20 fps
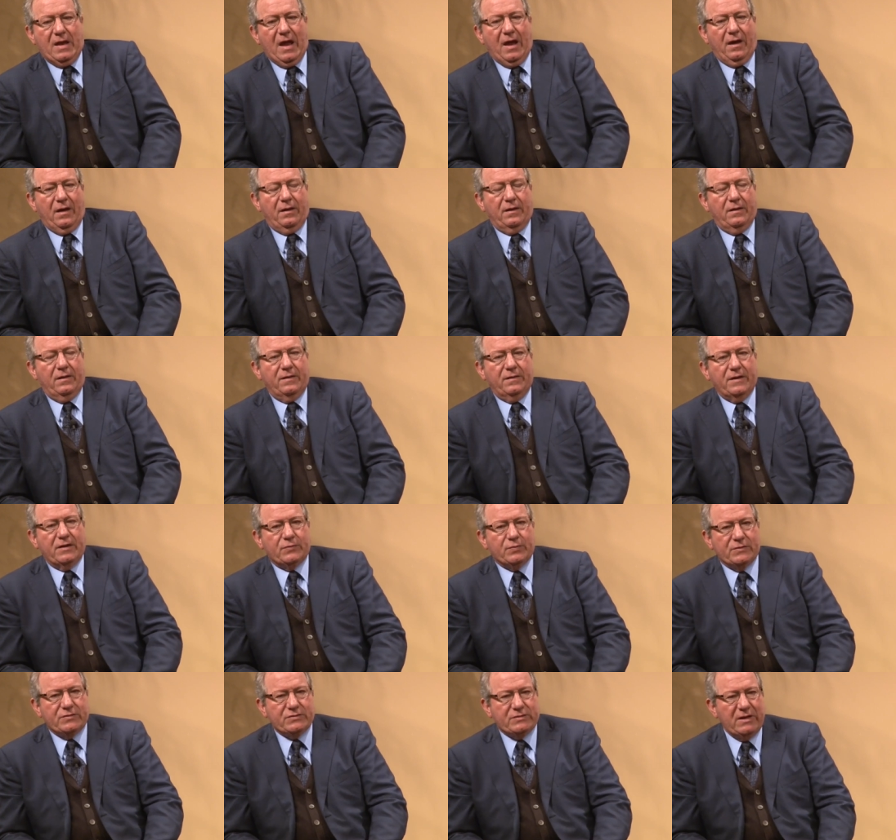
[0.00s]
Now,
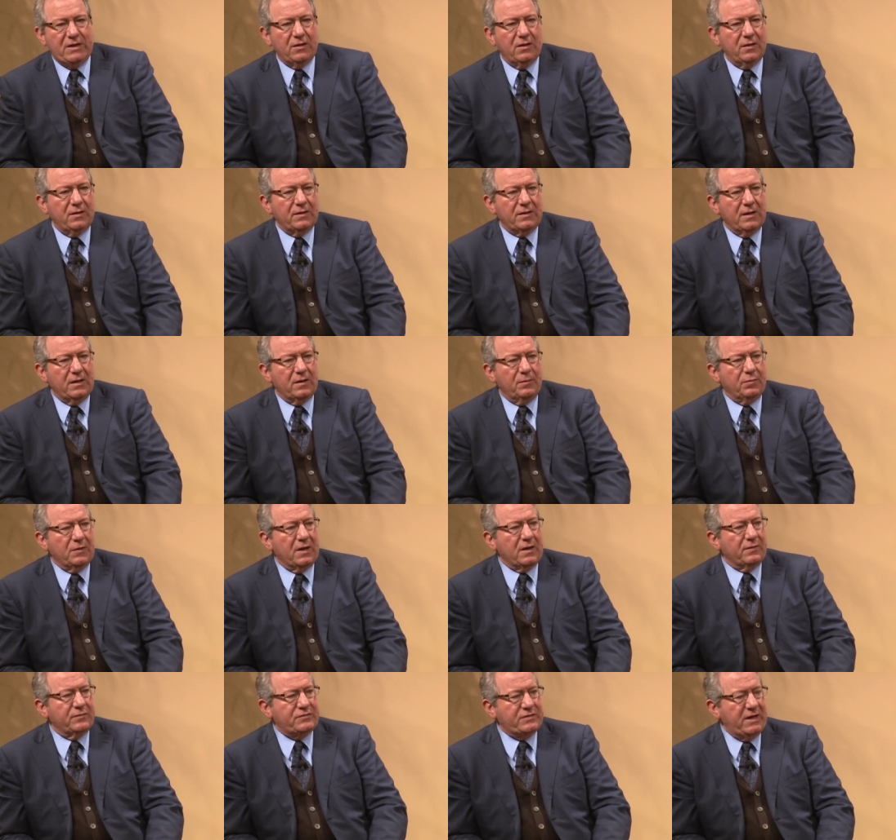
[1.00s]
this was sealed in the
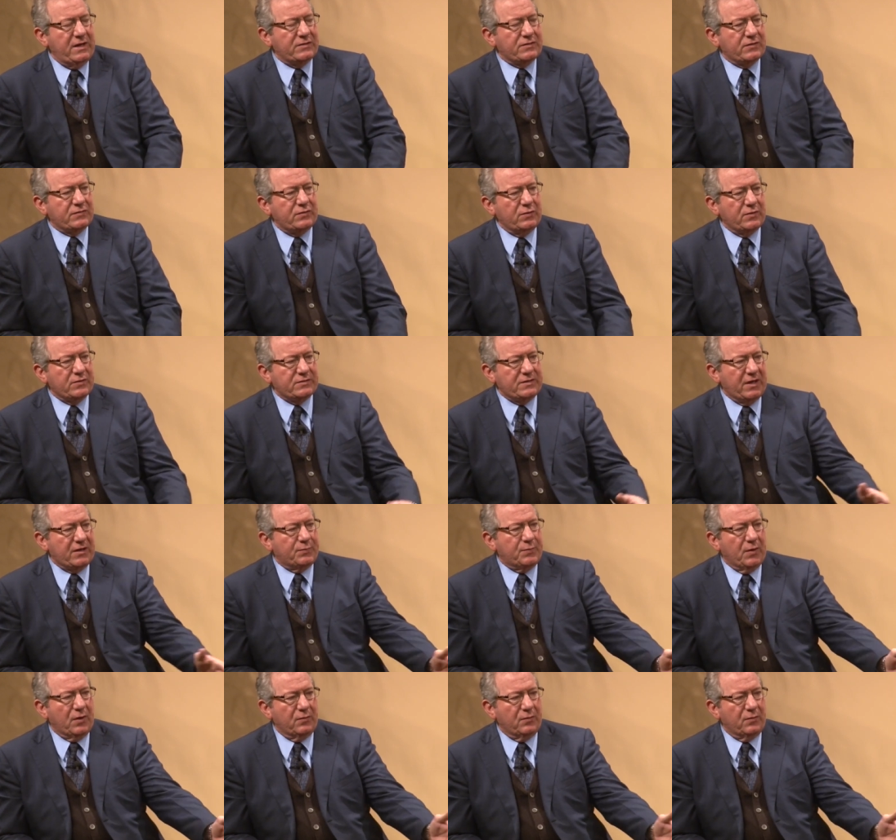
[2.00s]
blood of Jesus through his death,